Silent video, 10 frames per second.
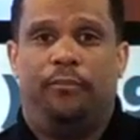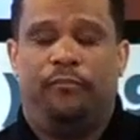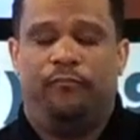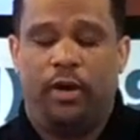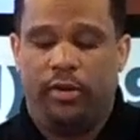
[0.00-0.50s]

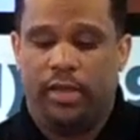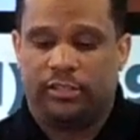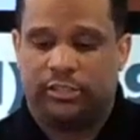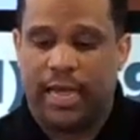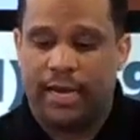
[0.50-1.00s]
Very
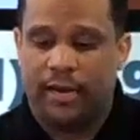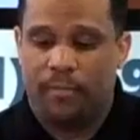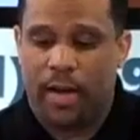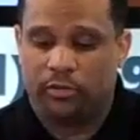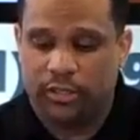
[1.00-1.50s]
excited
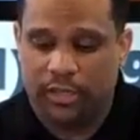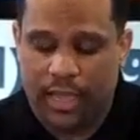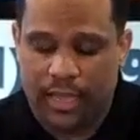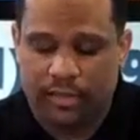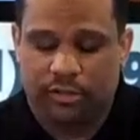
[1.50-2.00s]
about
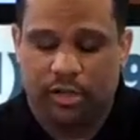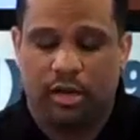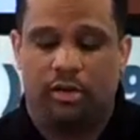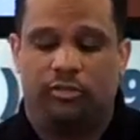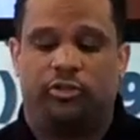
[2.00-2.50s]
today's
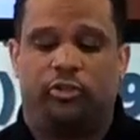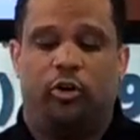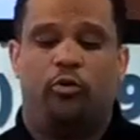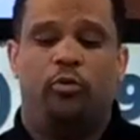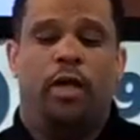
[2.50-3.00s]

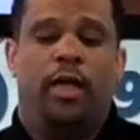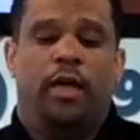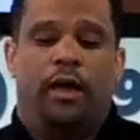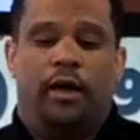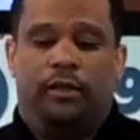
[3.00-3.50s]
show.
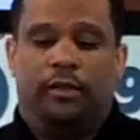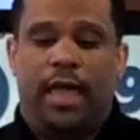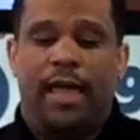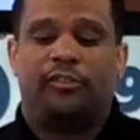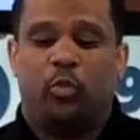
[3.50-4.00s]

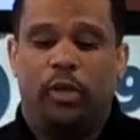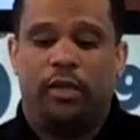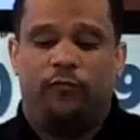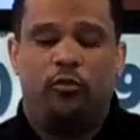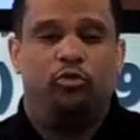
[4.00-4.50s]
Last week,
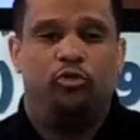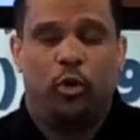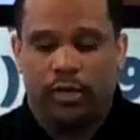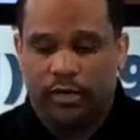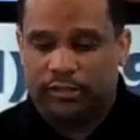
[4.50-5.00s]
if you
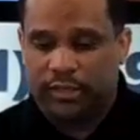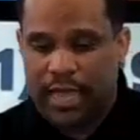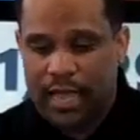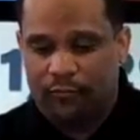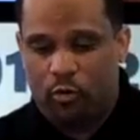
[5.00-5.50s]
joined us
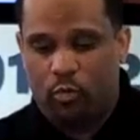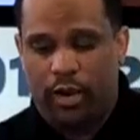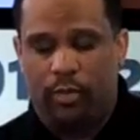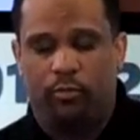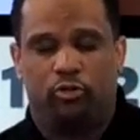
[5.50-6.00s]
live or were
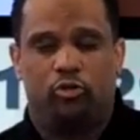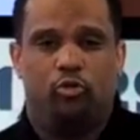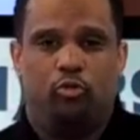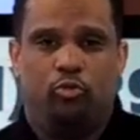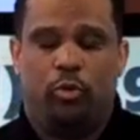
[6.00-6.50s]
able
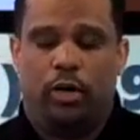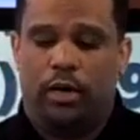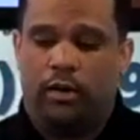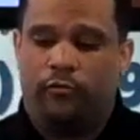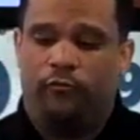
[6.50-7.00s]
to
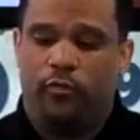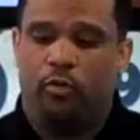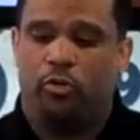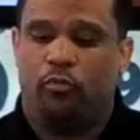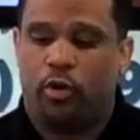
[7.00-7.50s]
view
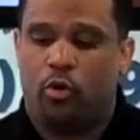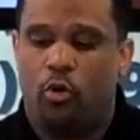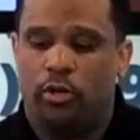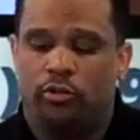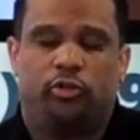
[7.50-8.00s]
the
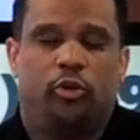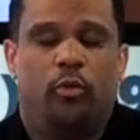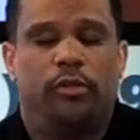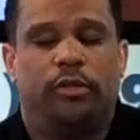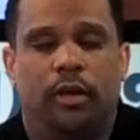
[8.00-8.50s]
recorded show on
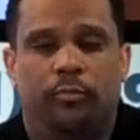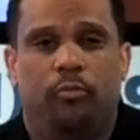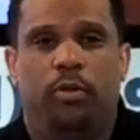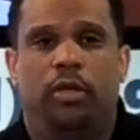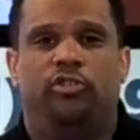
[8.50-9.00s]
the
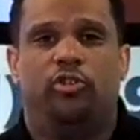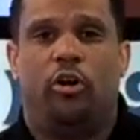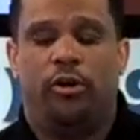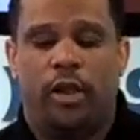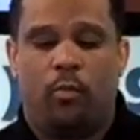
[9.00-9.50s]
WBGR
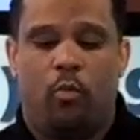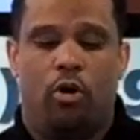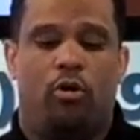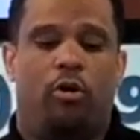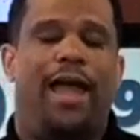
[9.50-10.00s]
network
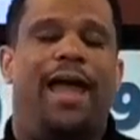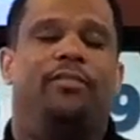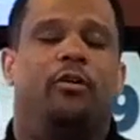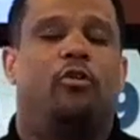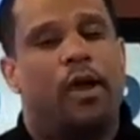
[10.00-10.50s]
or at
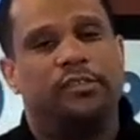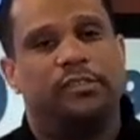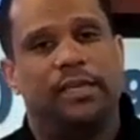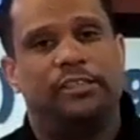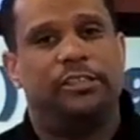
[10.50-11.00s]

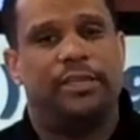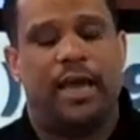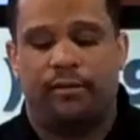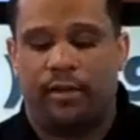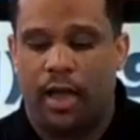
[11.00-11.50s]

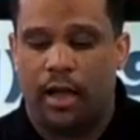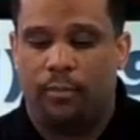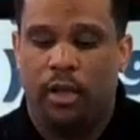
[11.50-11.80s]
thechristnation.com,